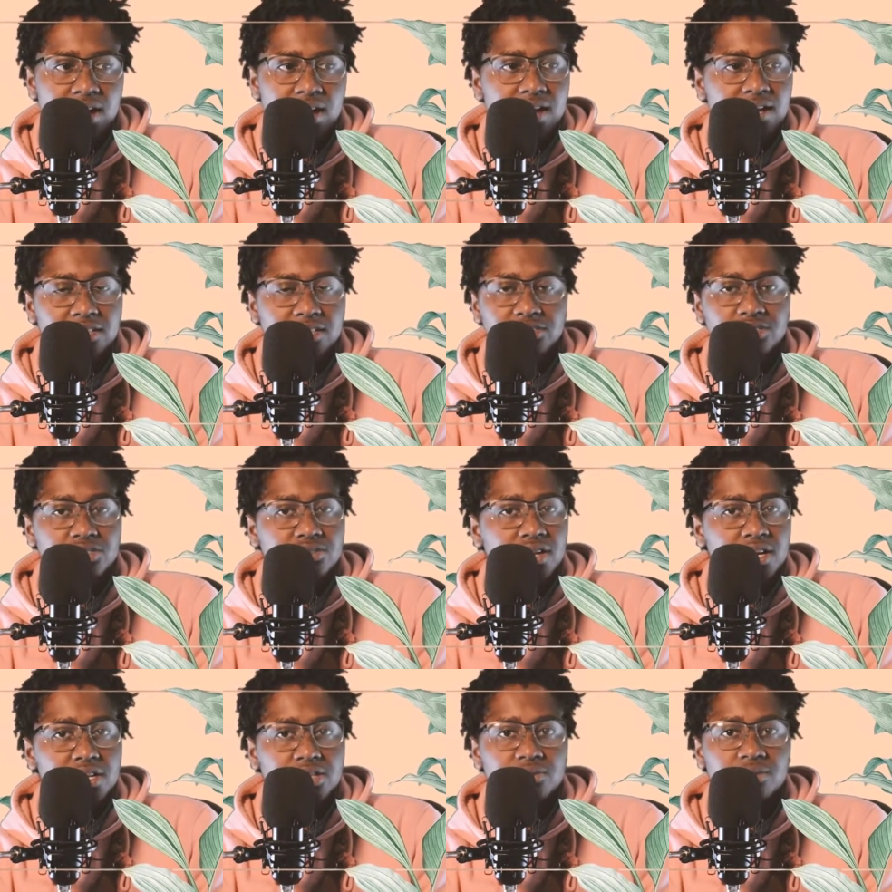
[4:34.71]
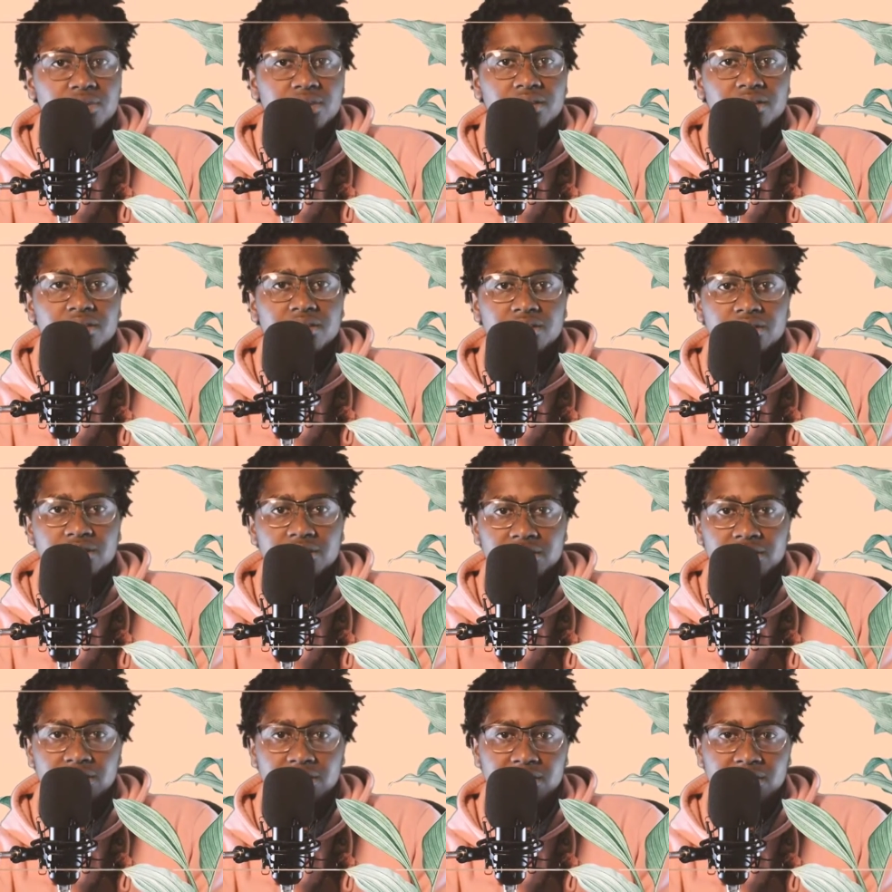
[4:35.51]
I interact with on
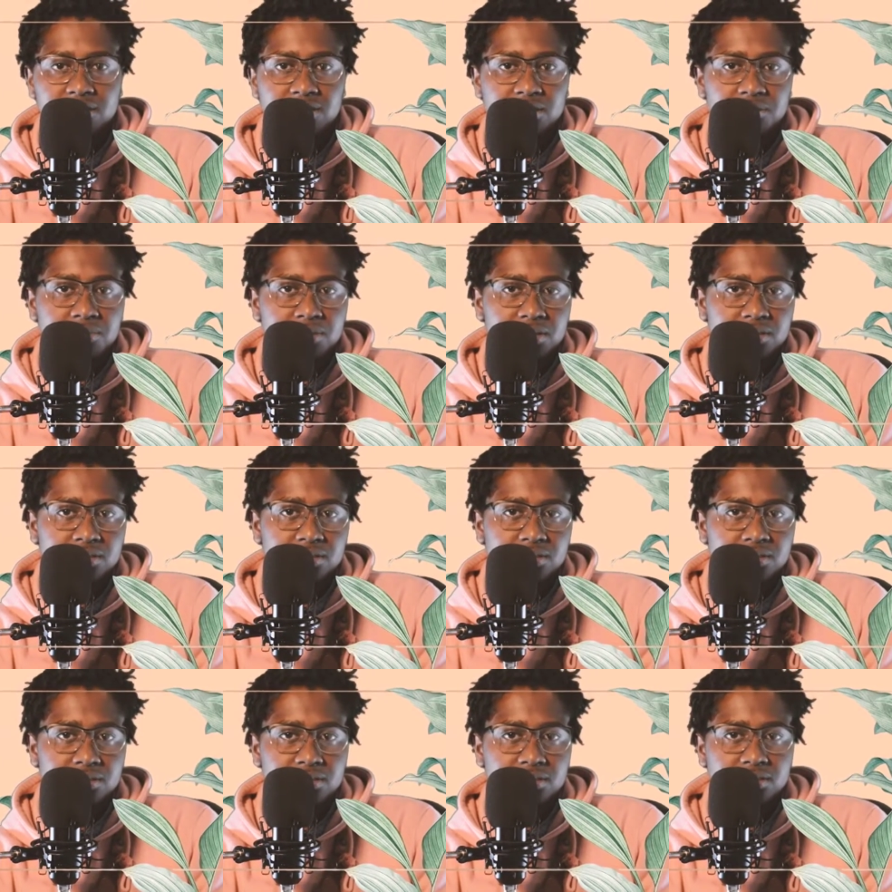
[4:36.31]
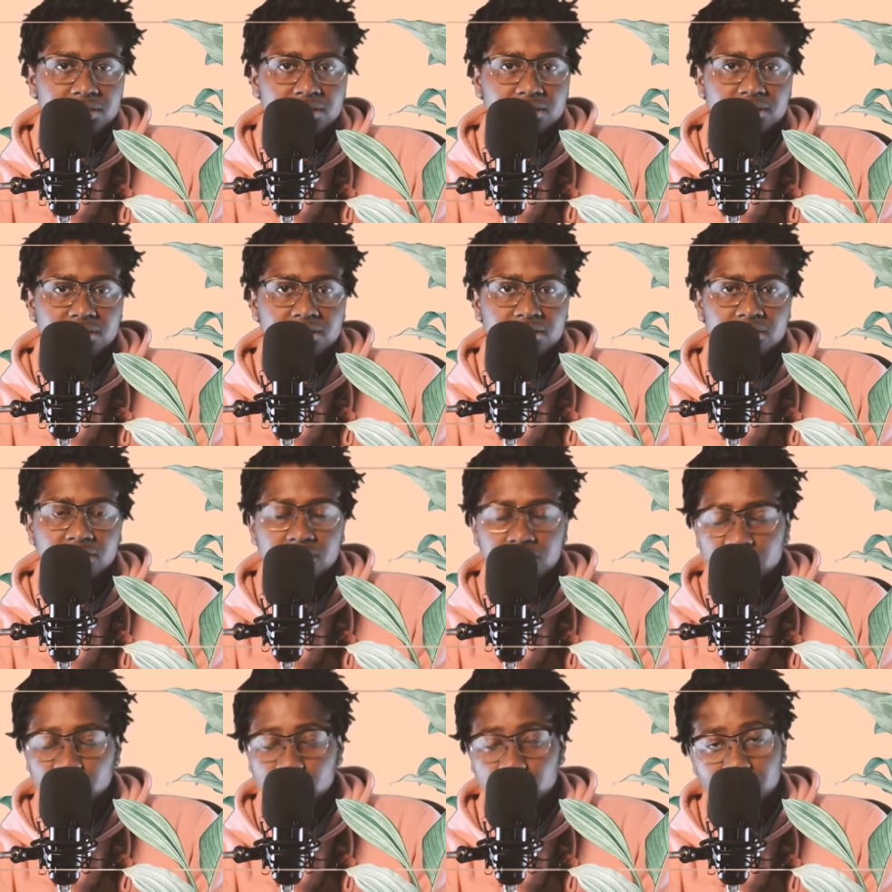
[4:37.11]
a day-to-day basis,
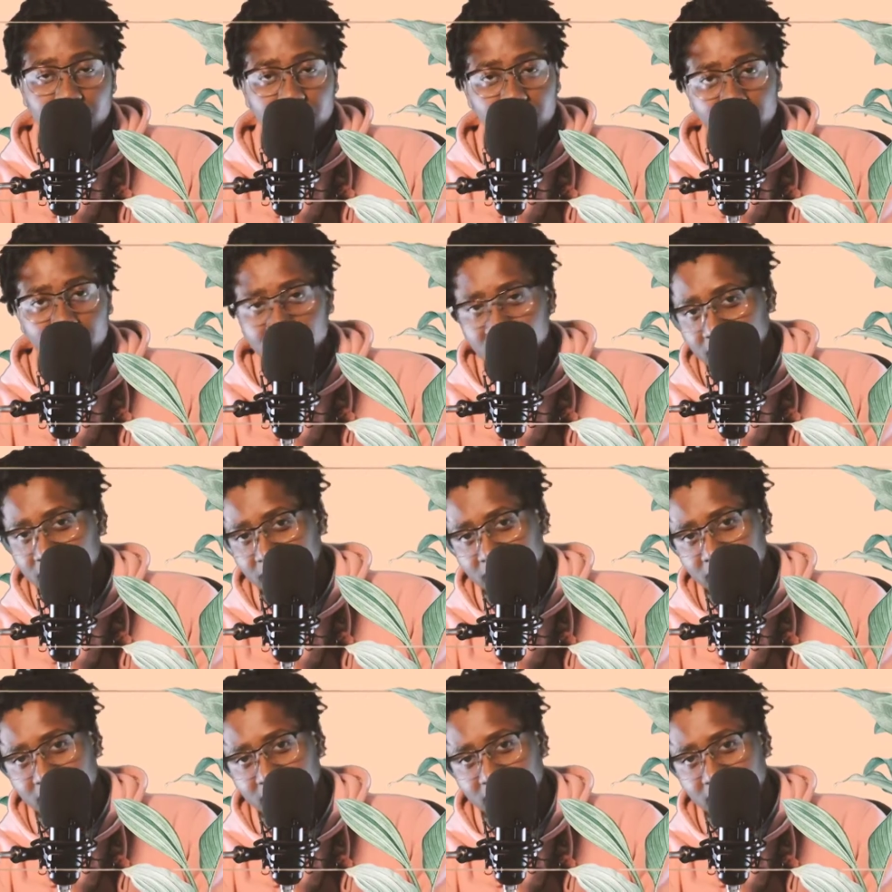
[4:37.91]
good or bad,